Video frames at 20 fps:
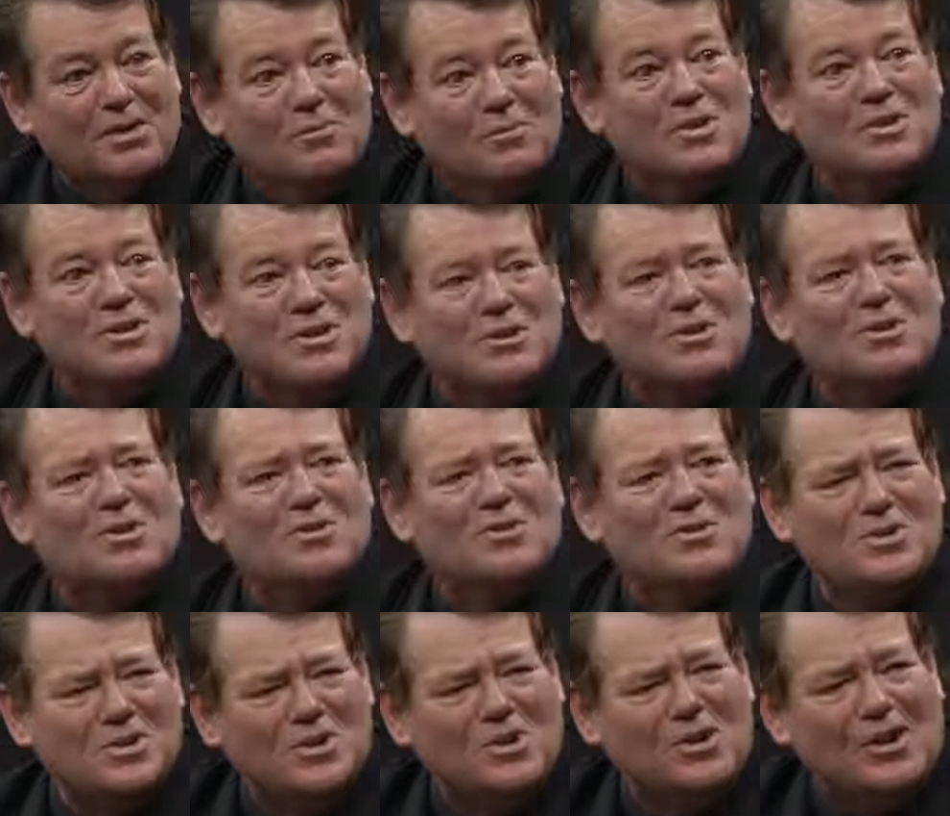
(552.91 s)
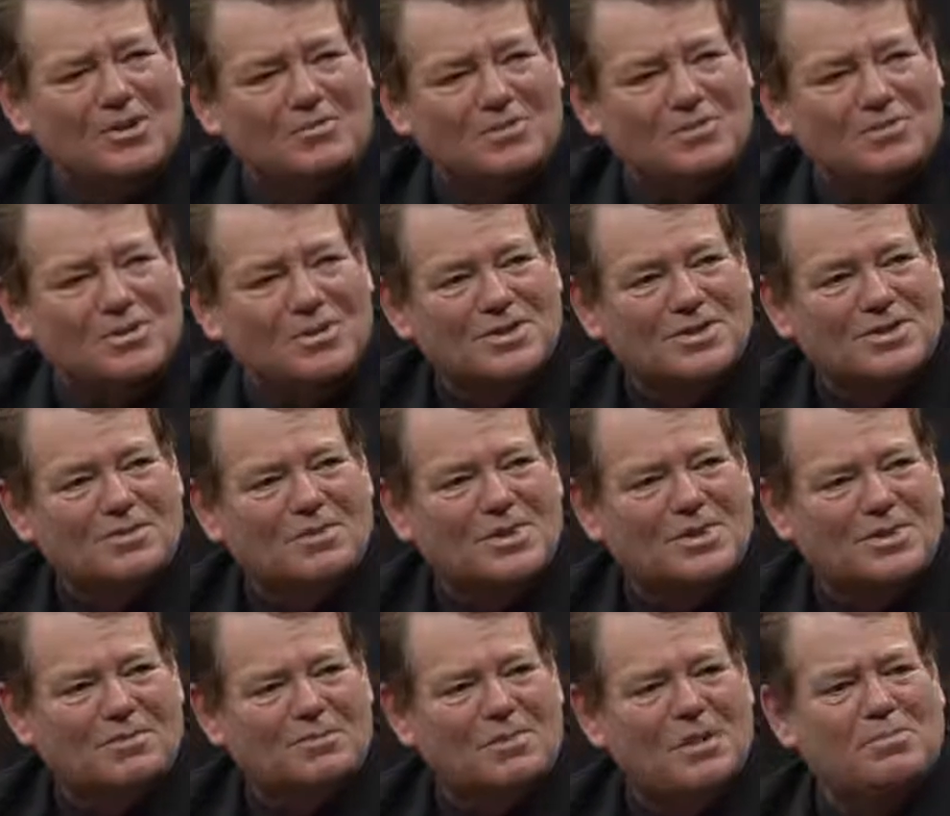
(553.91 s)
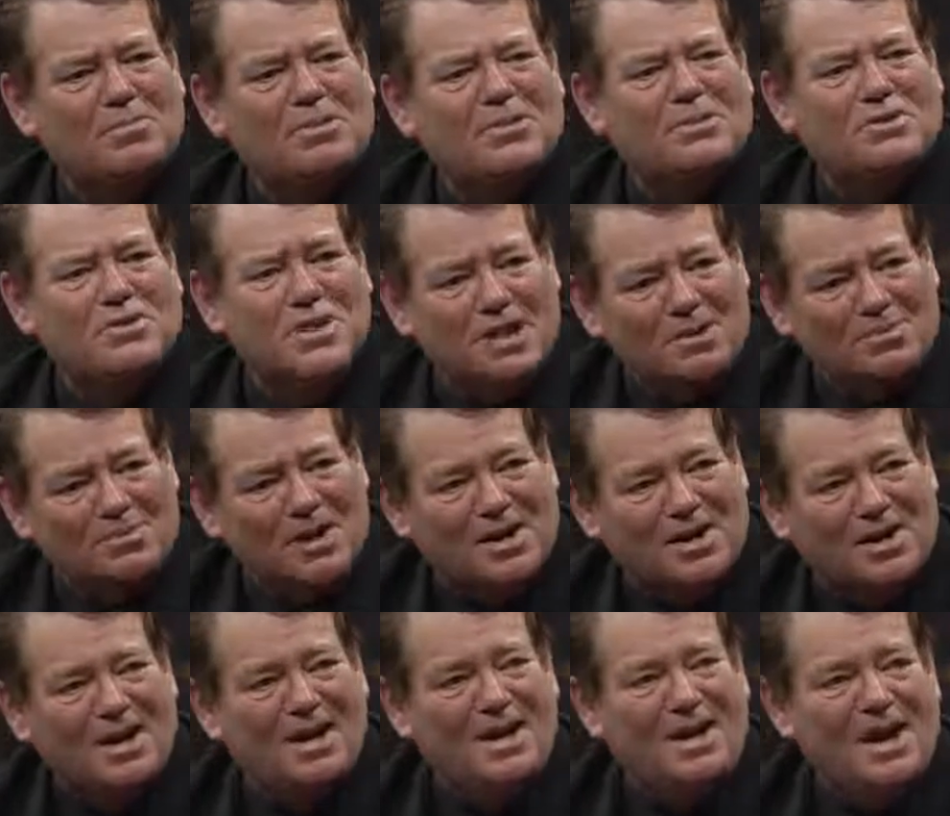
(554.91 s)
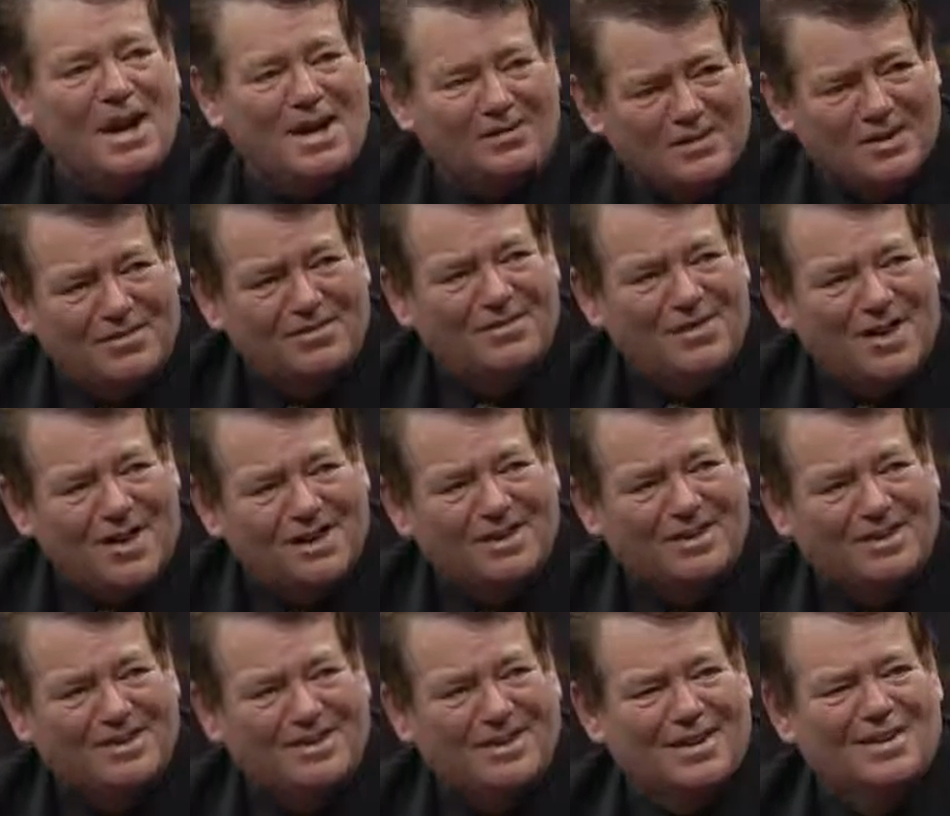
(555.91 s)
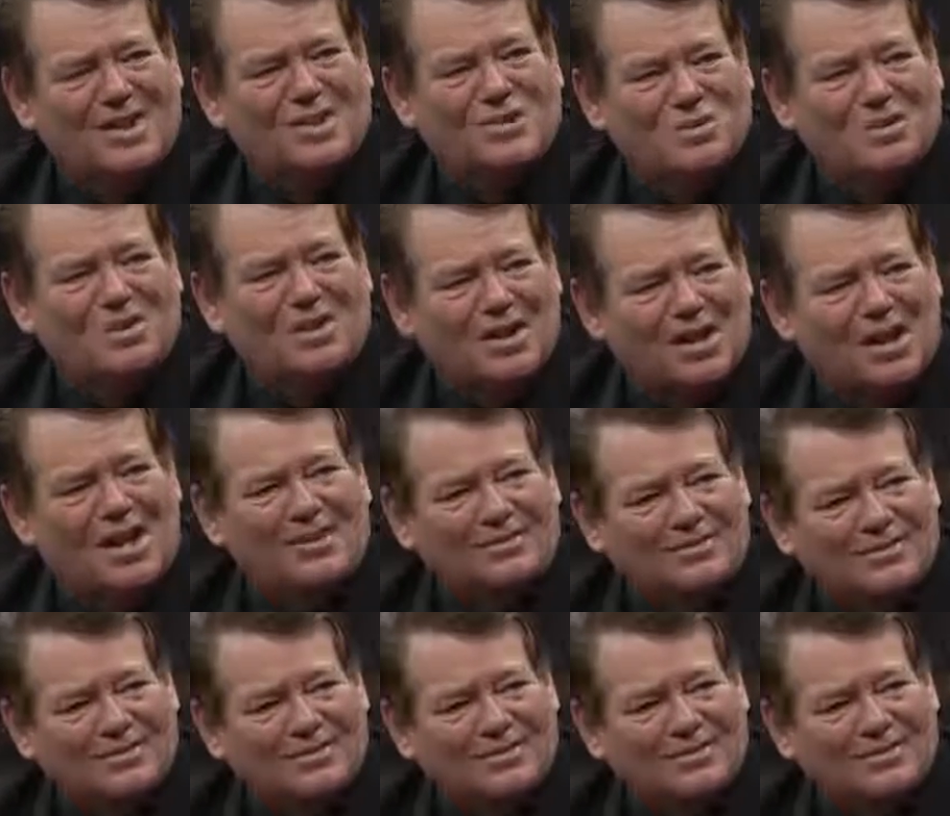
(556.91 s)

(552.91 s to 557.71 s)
We see all the good times where the people are celebrating, having fun, and that's what I love.